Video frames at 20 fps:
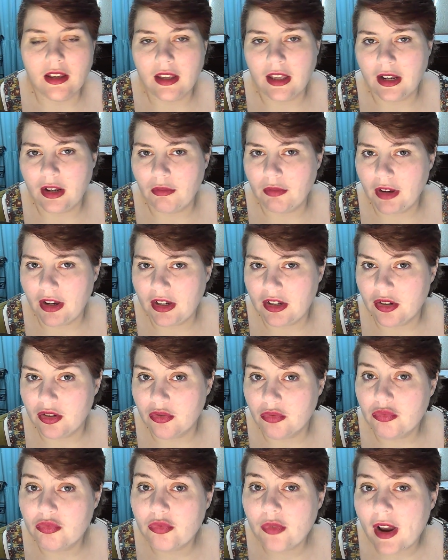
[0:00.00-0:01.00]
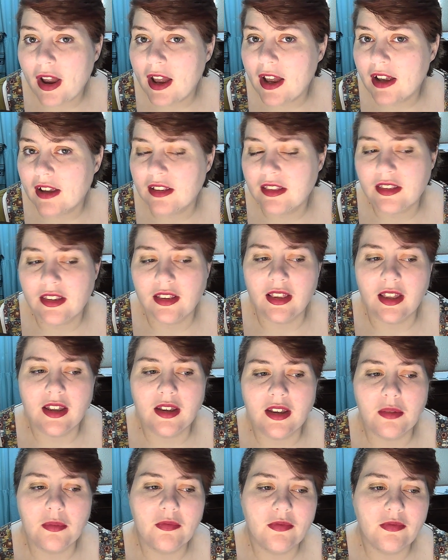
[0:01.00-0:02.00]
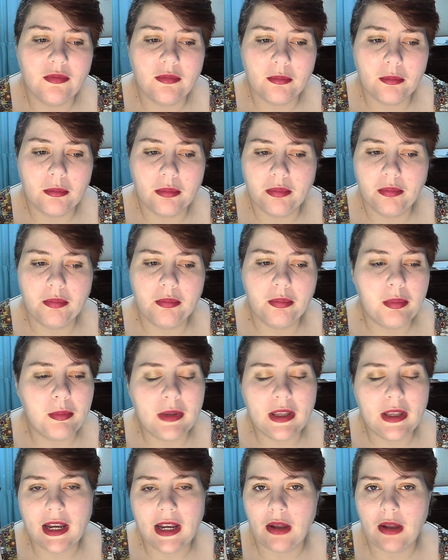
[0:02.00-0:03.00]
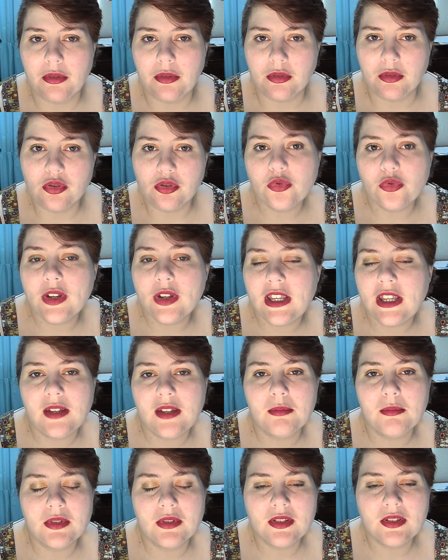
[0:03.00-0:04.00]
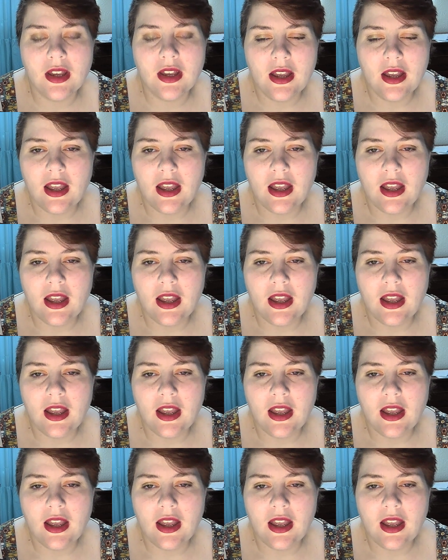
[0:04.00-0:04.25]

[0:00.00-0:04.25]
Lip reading: getting ready to direct and, like, meet out her dreams.